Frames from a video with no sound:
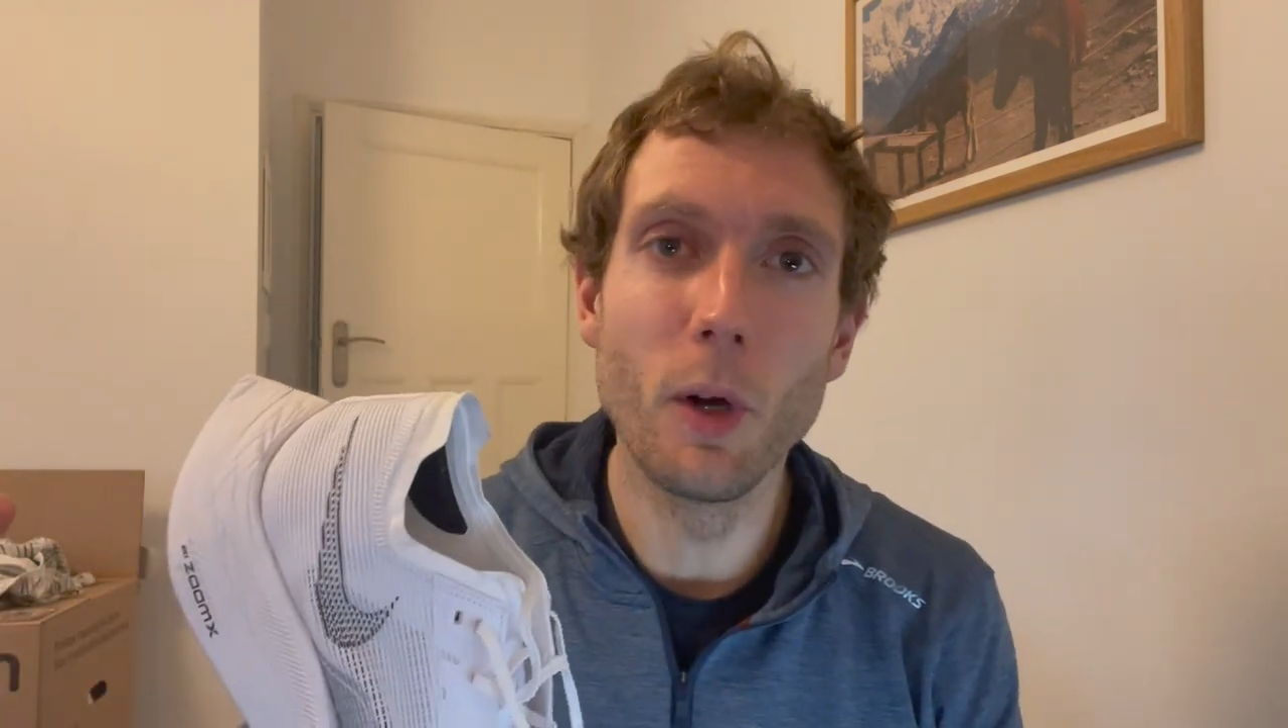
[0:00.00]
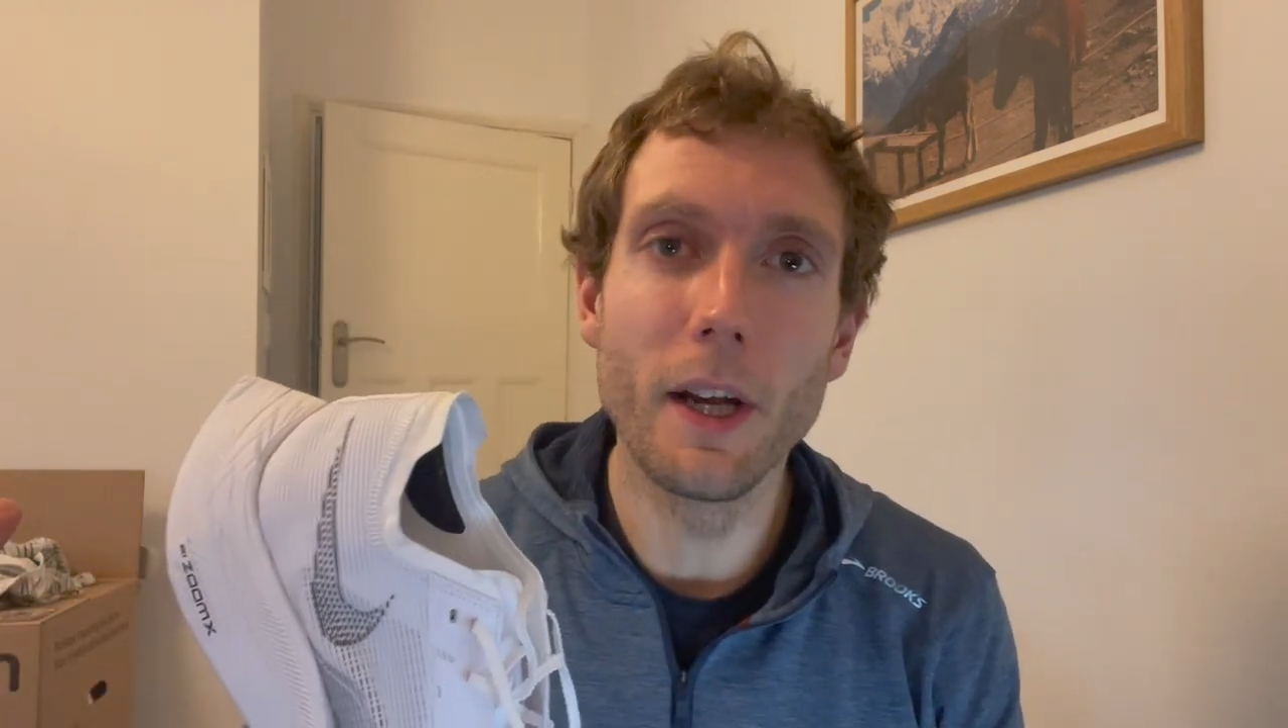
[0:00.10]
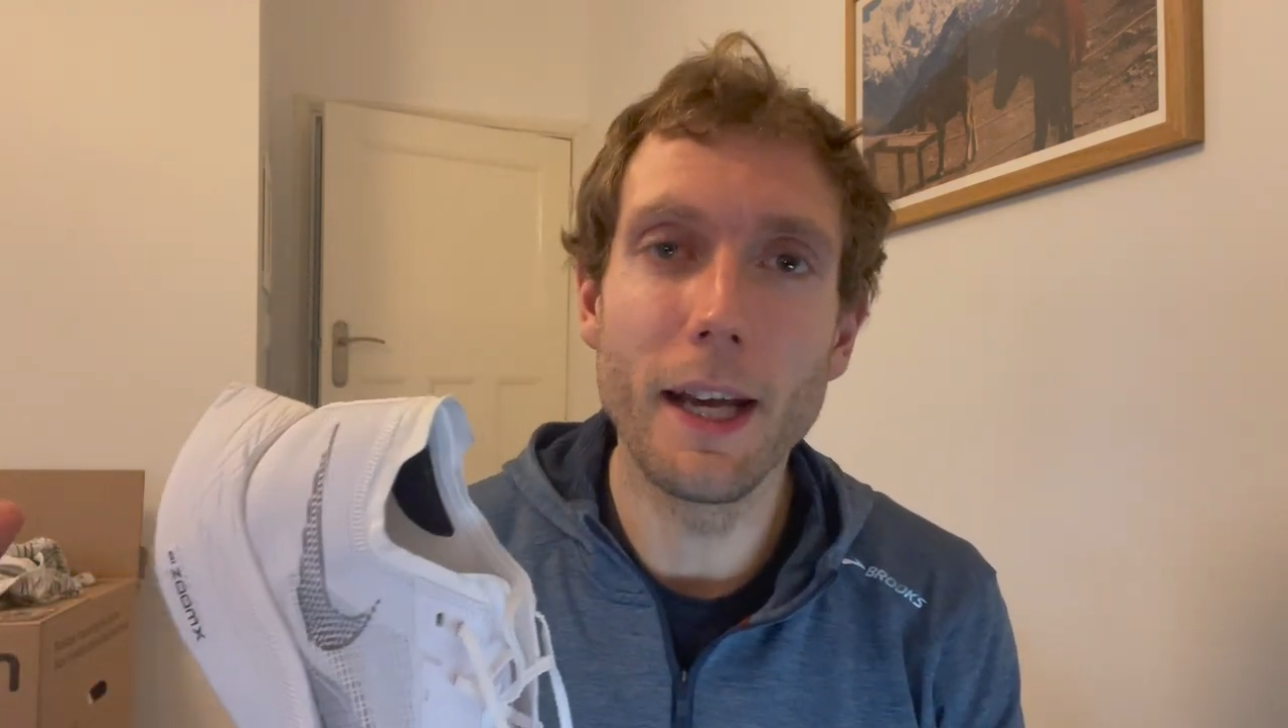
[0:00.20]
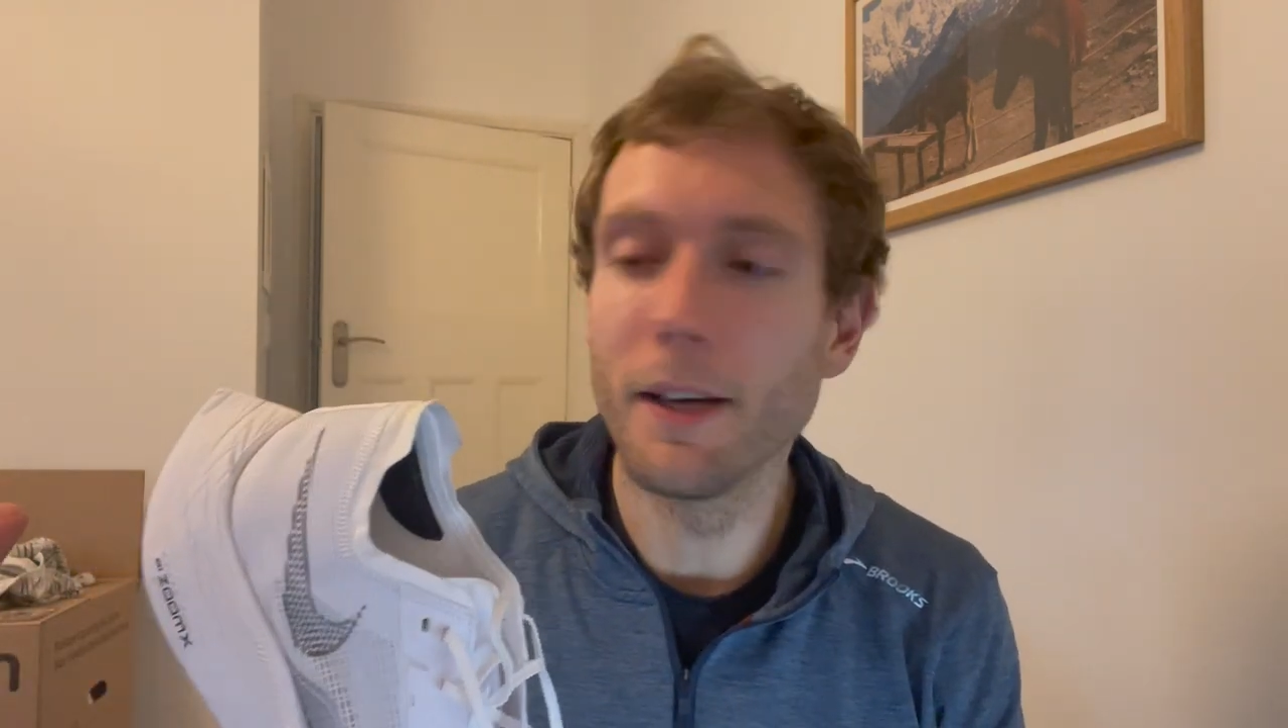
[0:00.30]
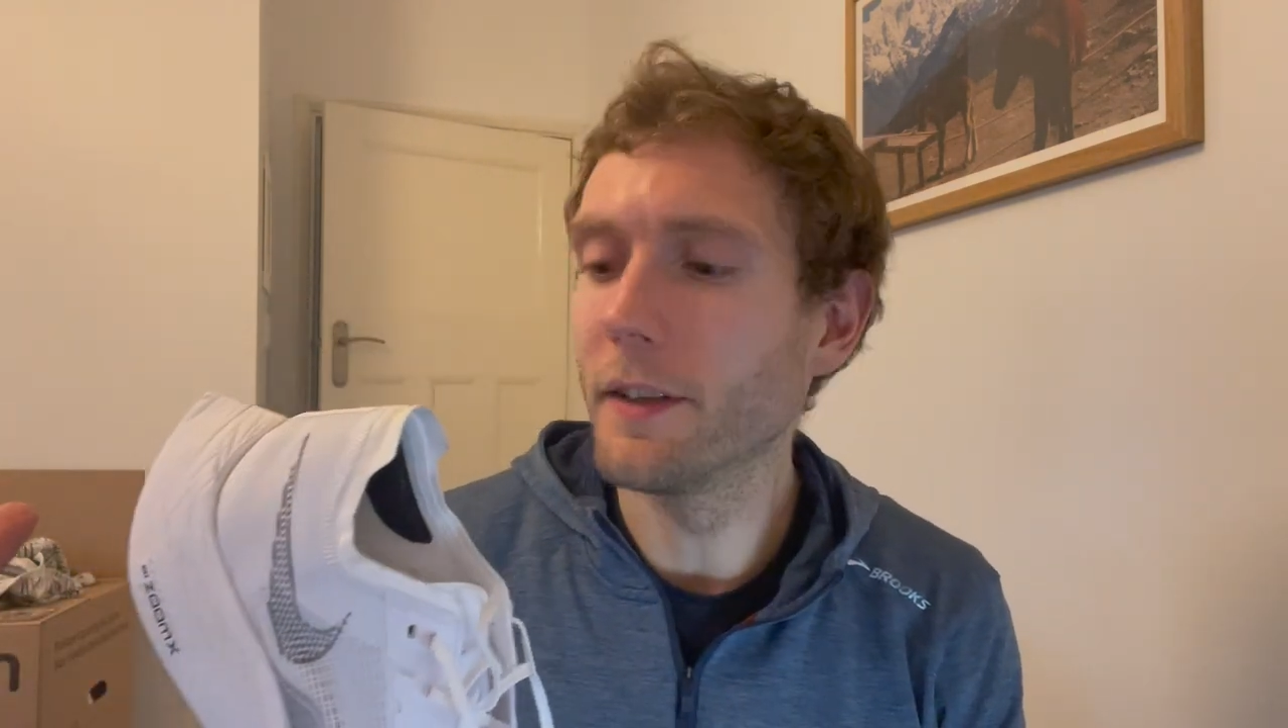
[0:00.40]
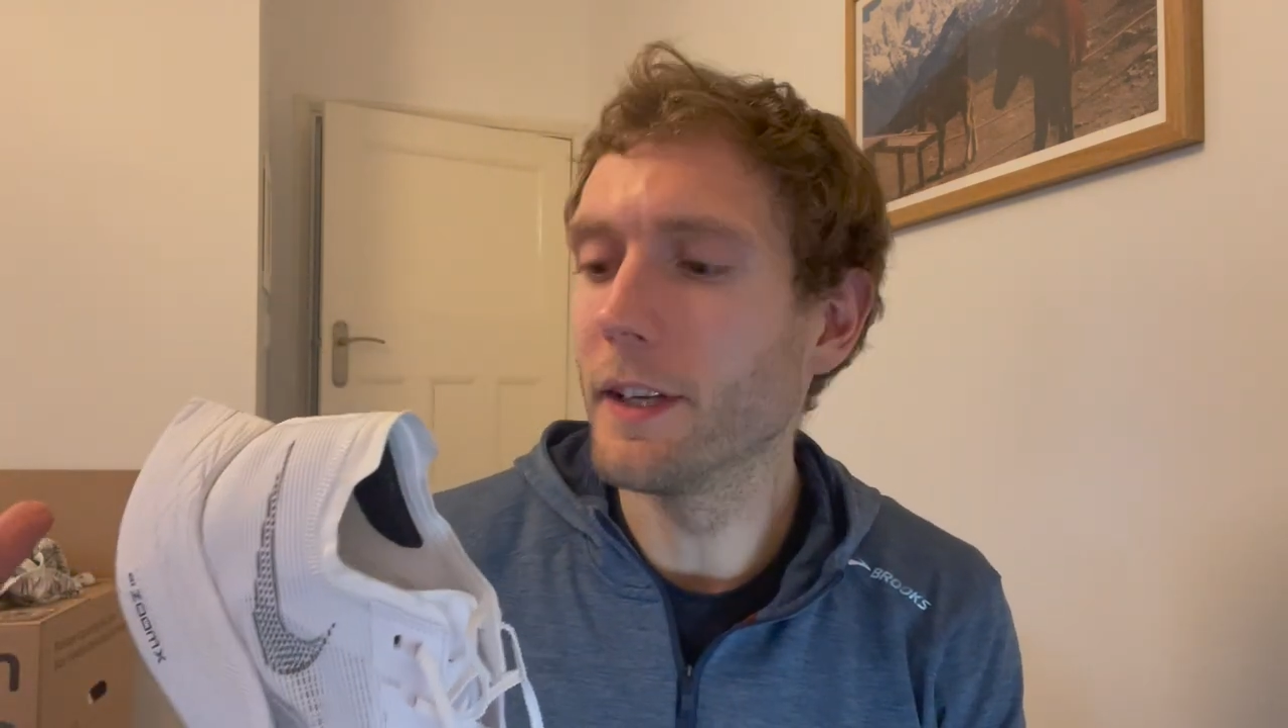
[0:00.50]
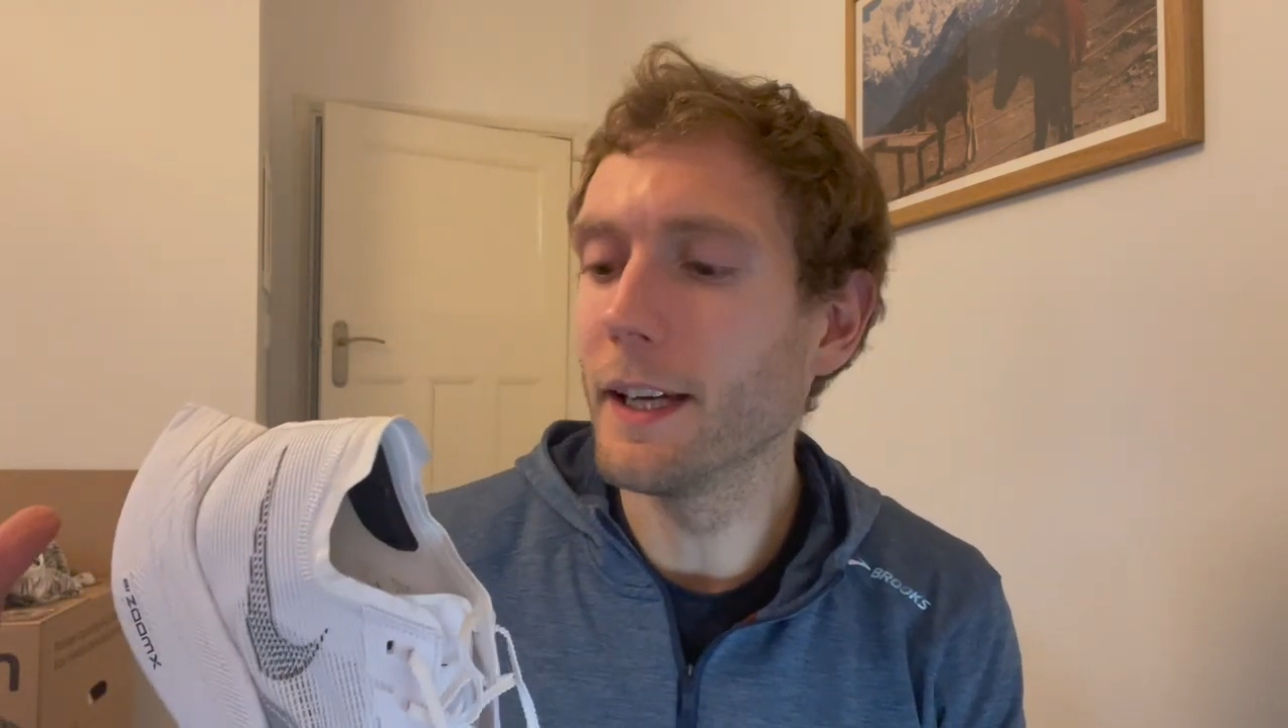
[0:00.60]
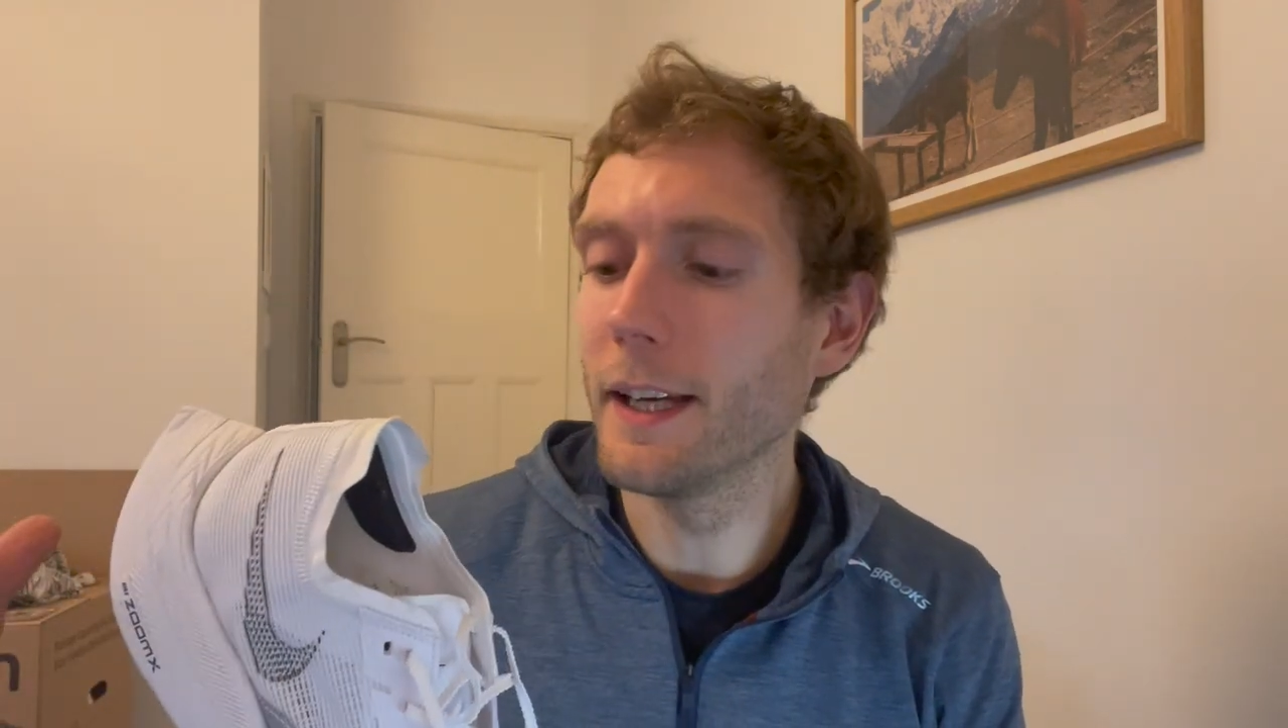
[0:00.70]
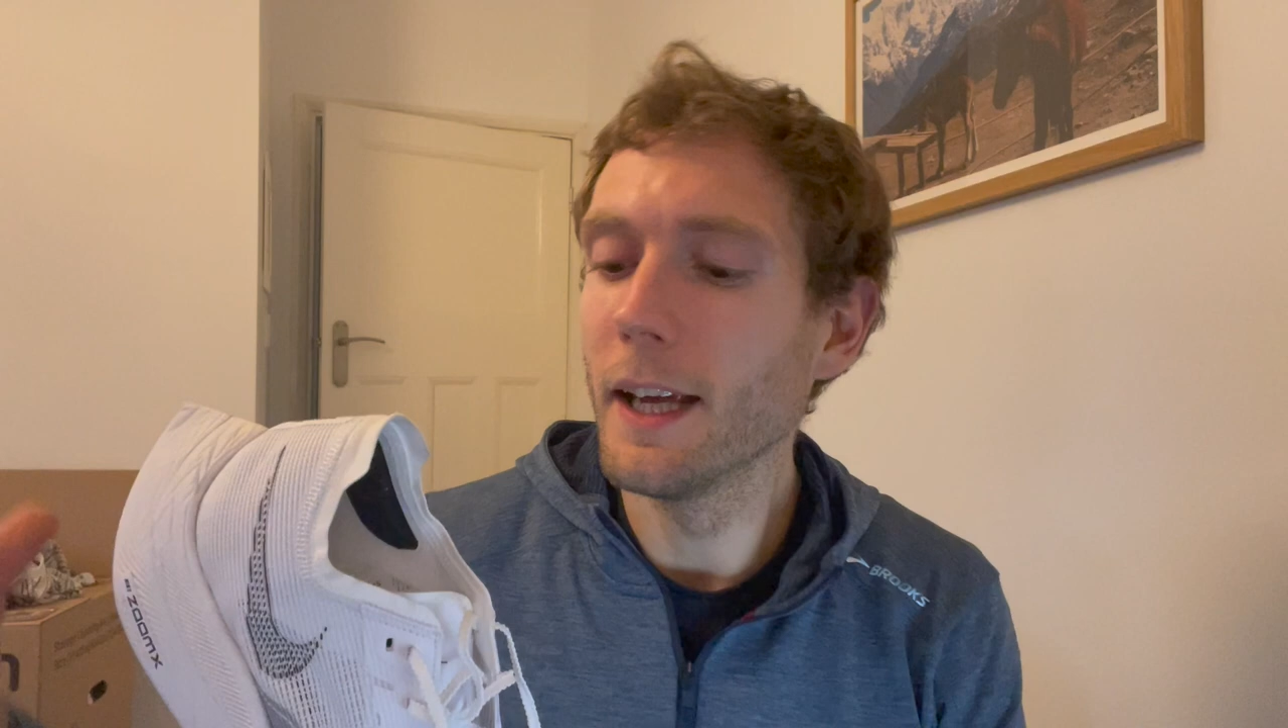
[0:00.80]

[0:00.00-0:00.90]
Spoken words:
workout today.